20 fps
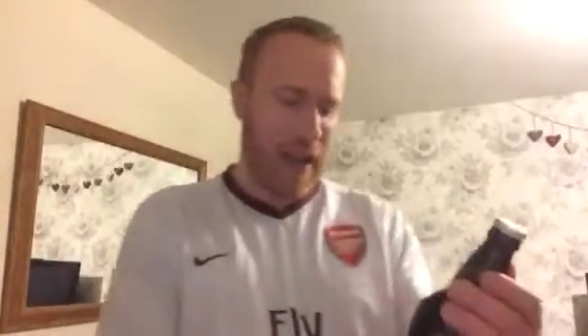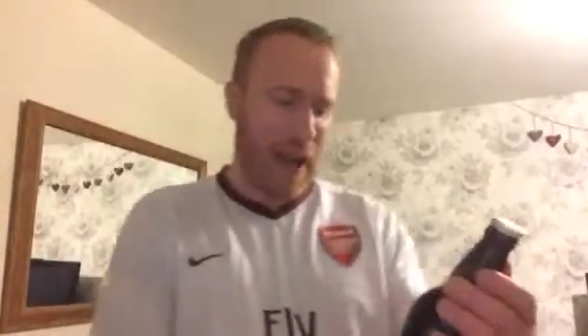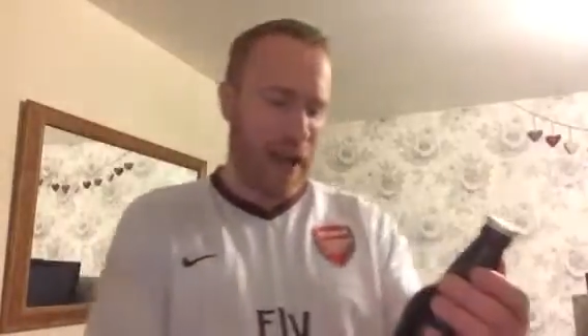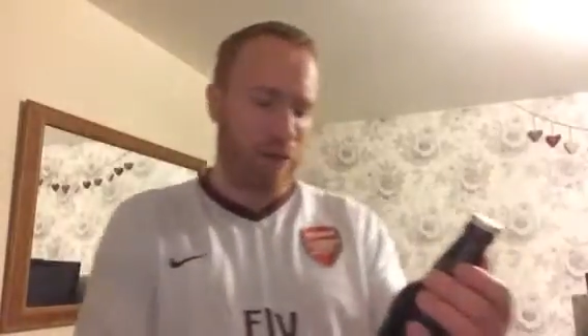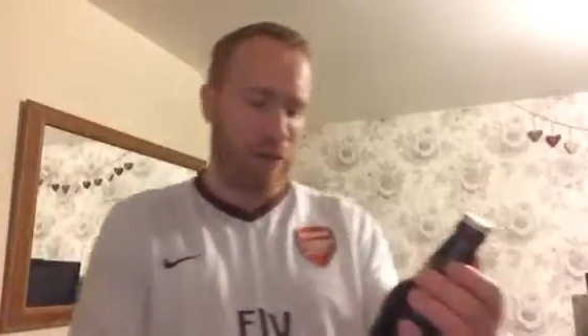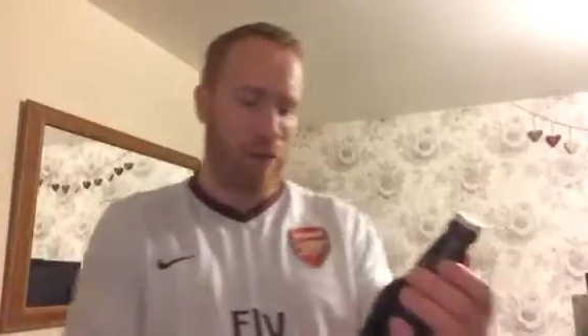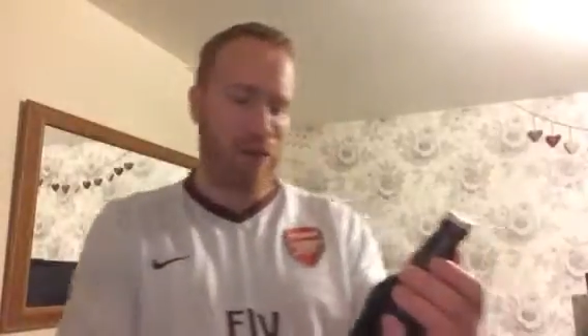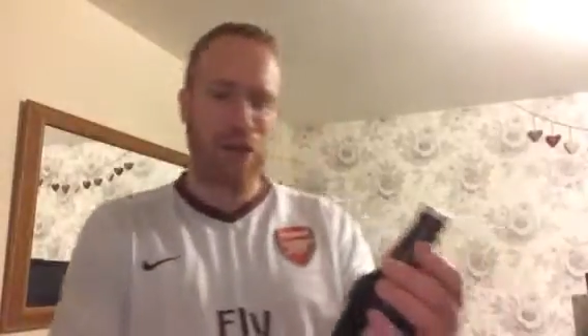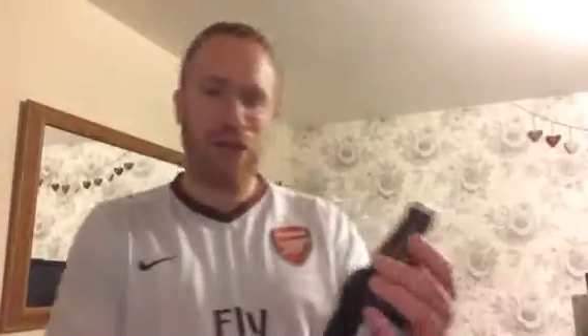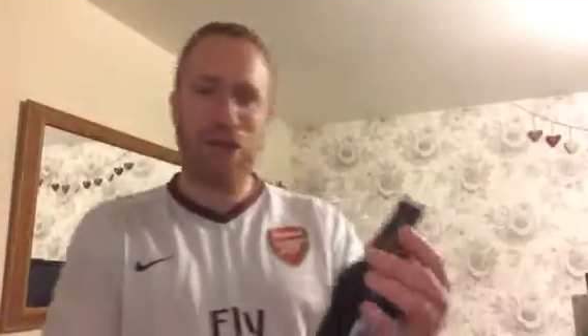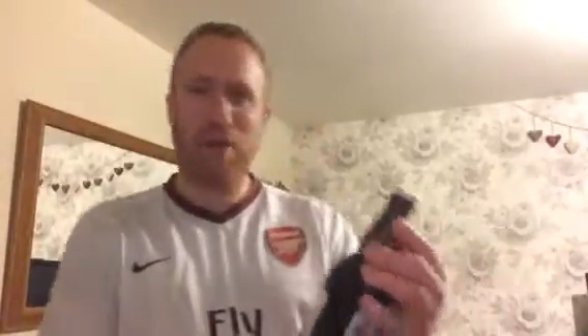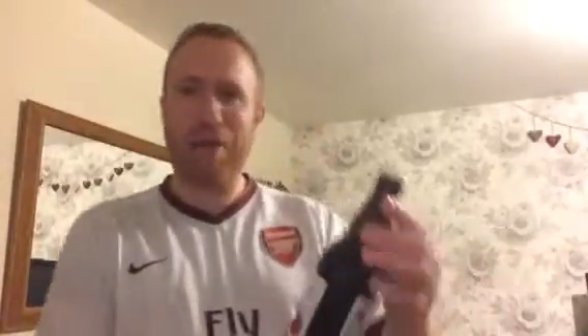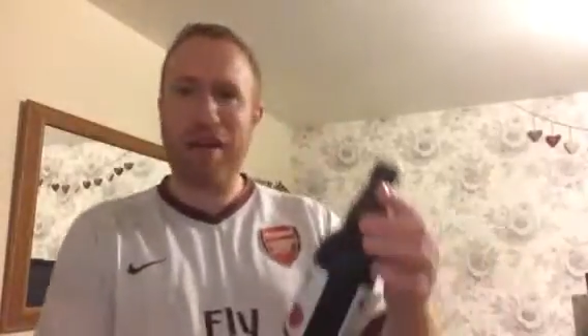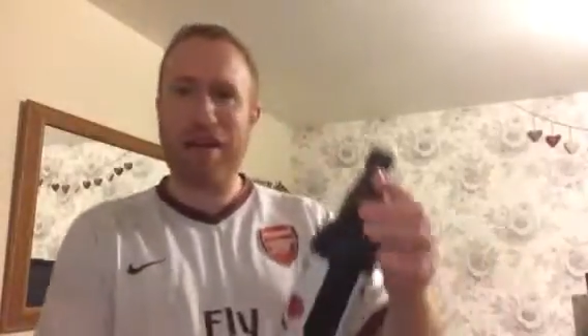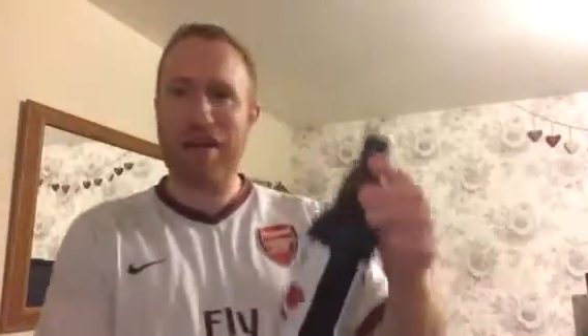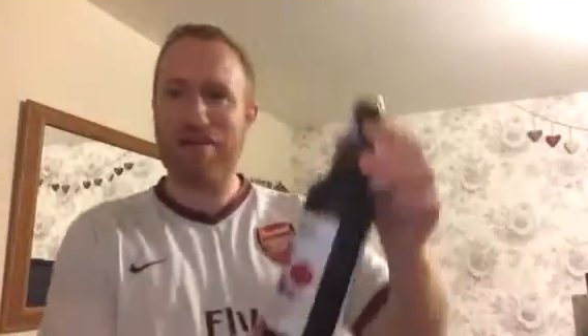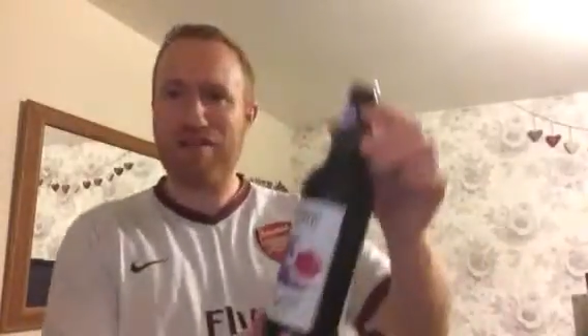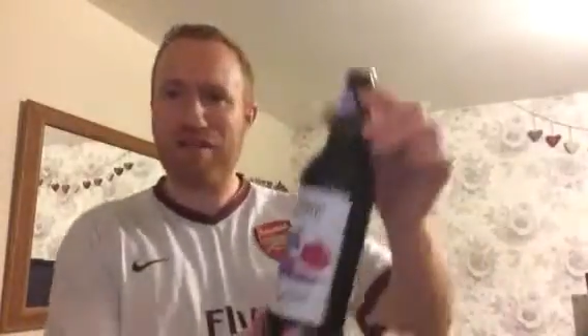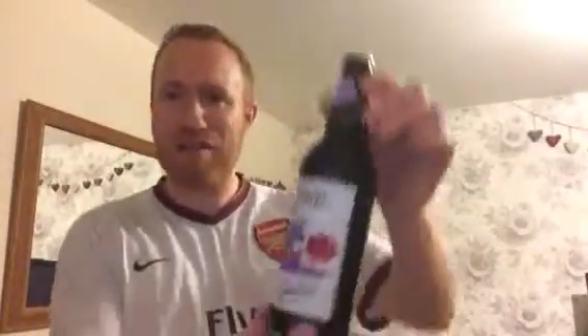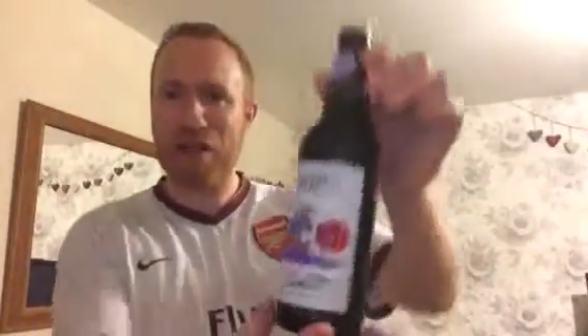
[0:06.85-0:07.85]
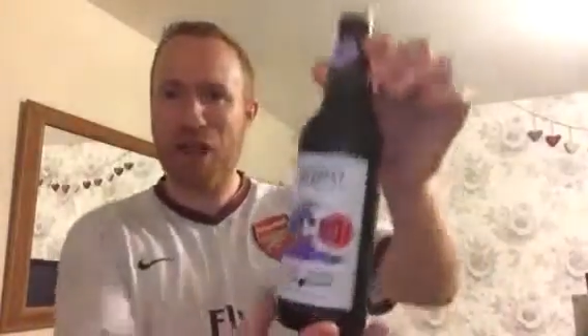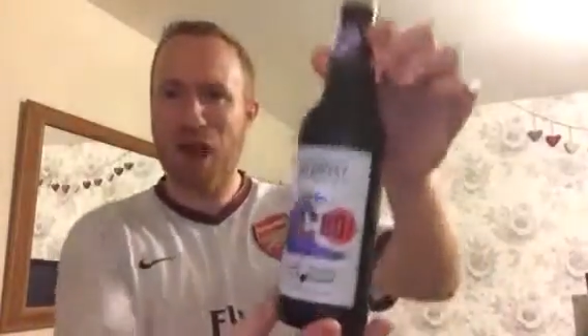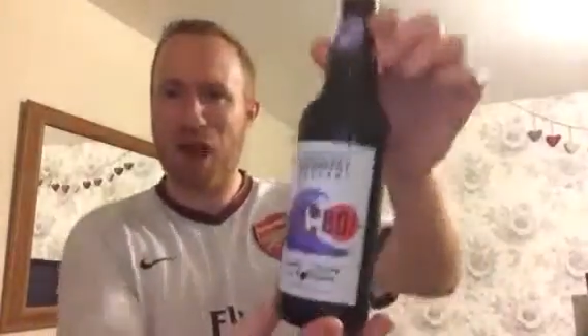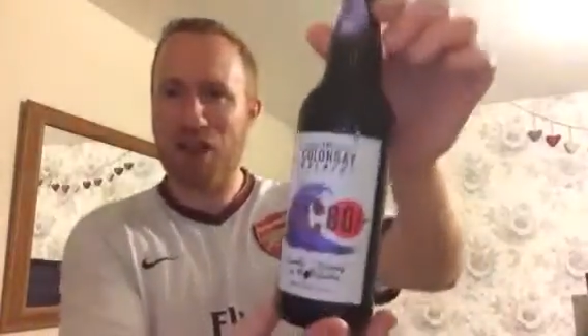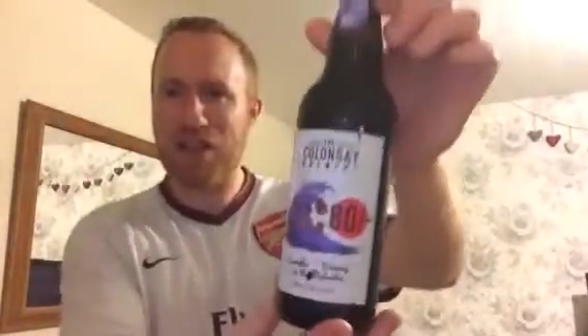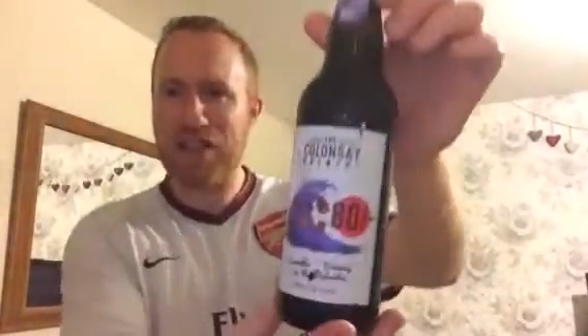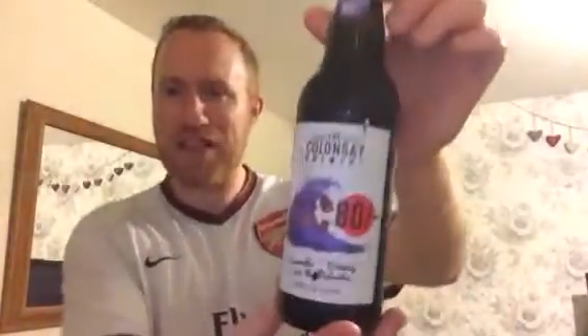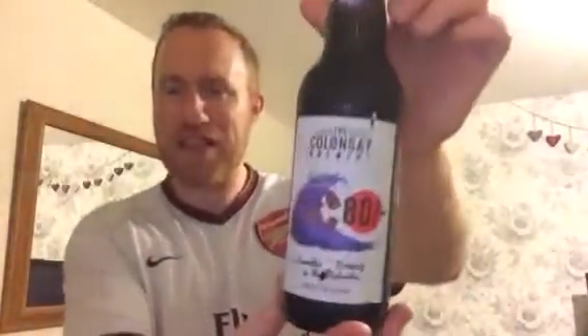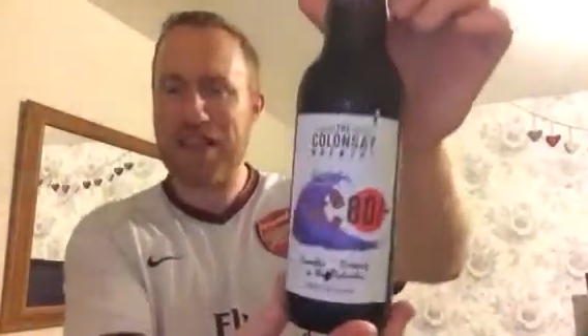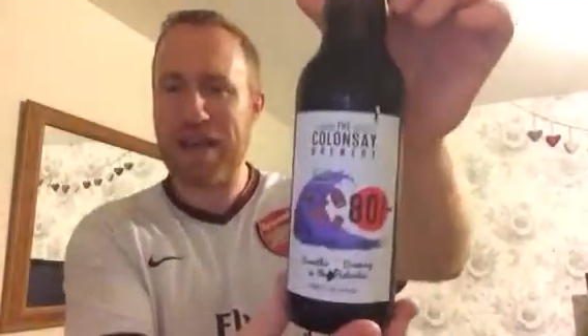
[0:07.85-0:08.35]
I reviewed a beer from the
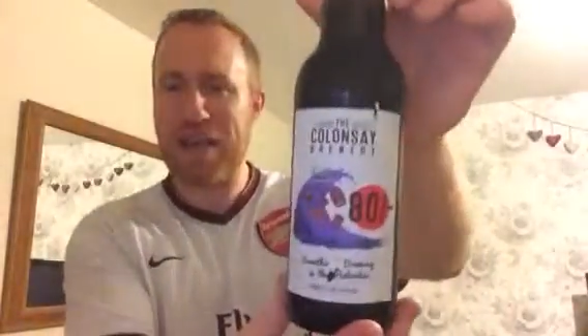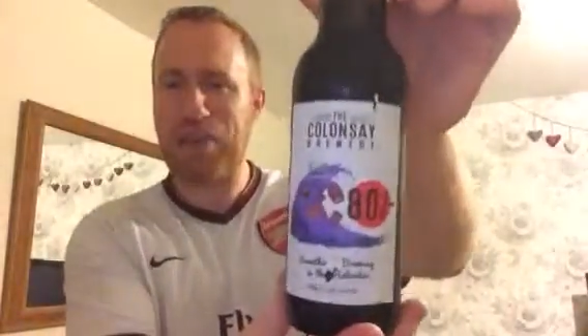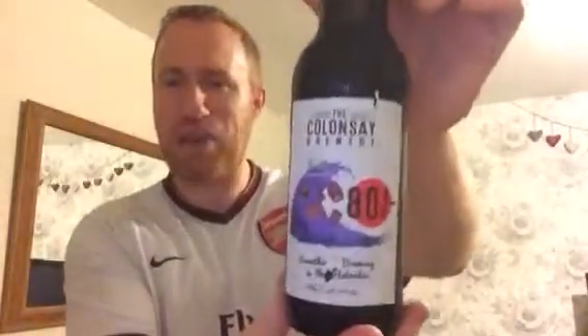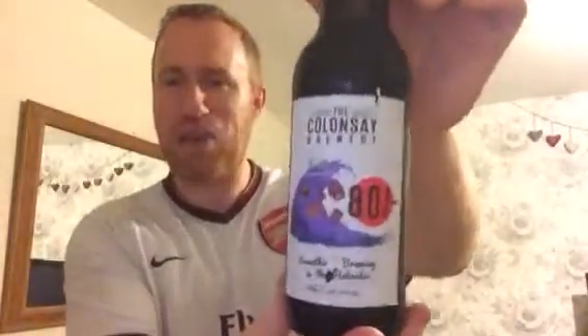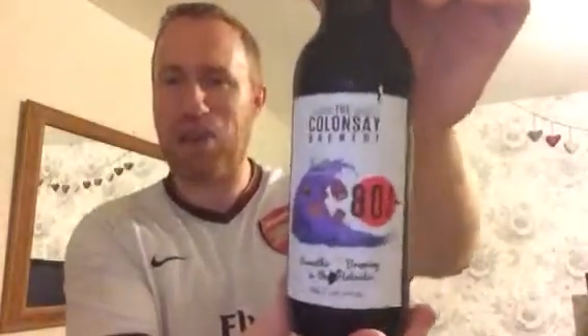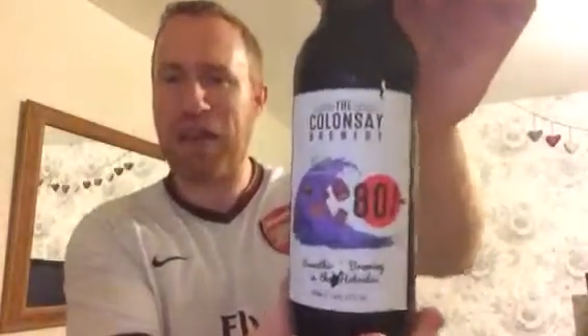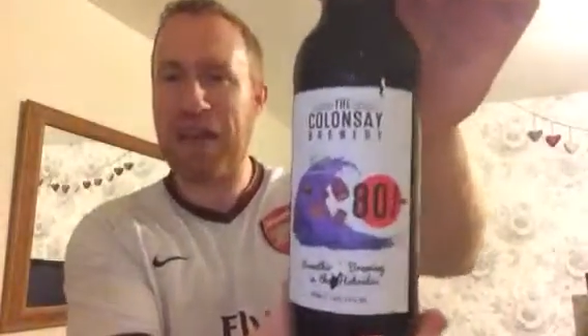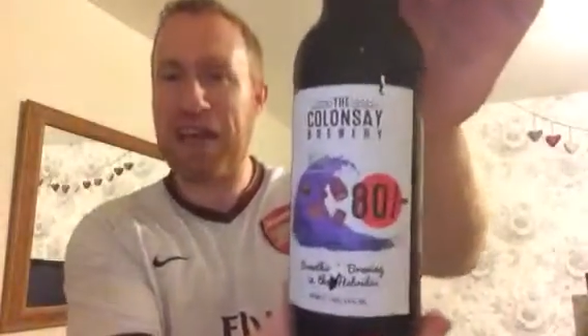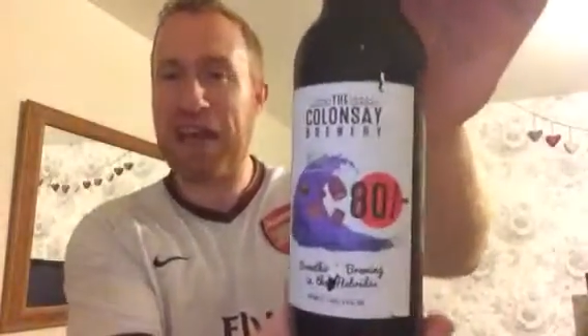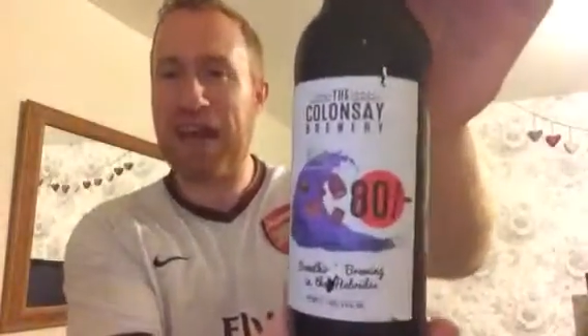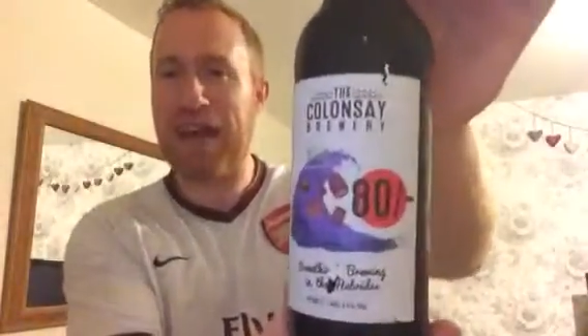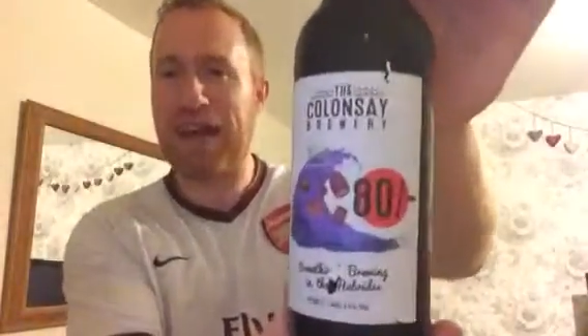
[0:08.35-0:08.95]
Colonsay Brewery